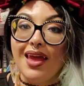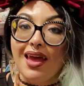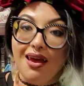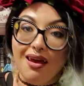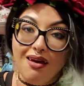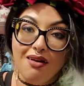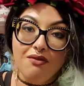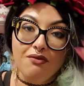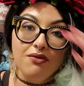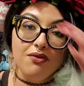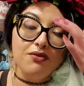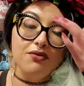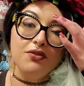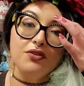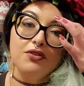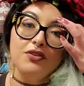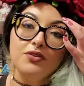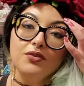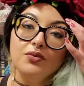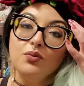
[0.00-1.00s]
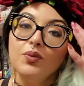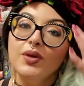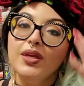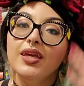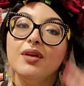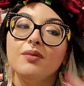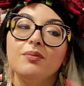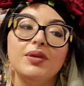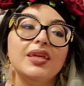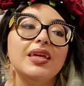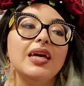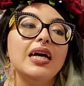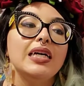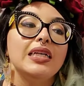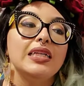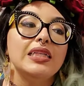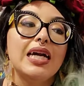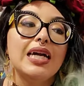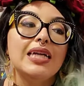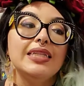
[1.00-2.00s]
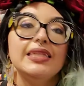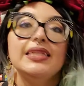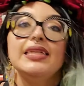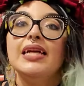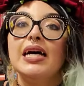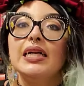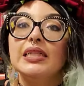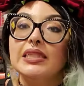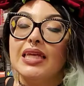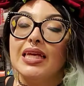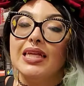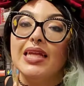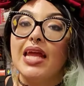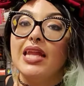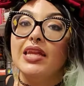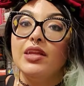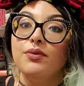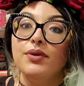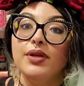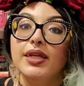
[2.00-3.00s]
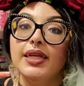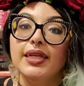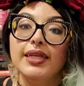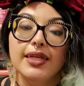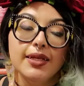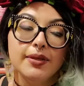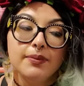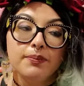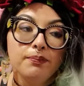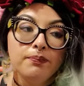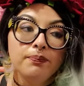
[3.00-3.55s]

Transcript: have for this week because I did not get any reading done.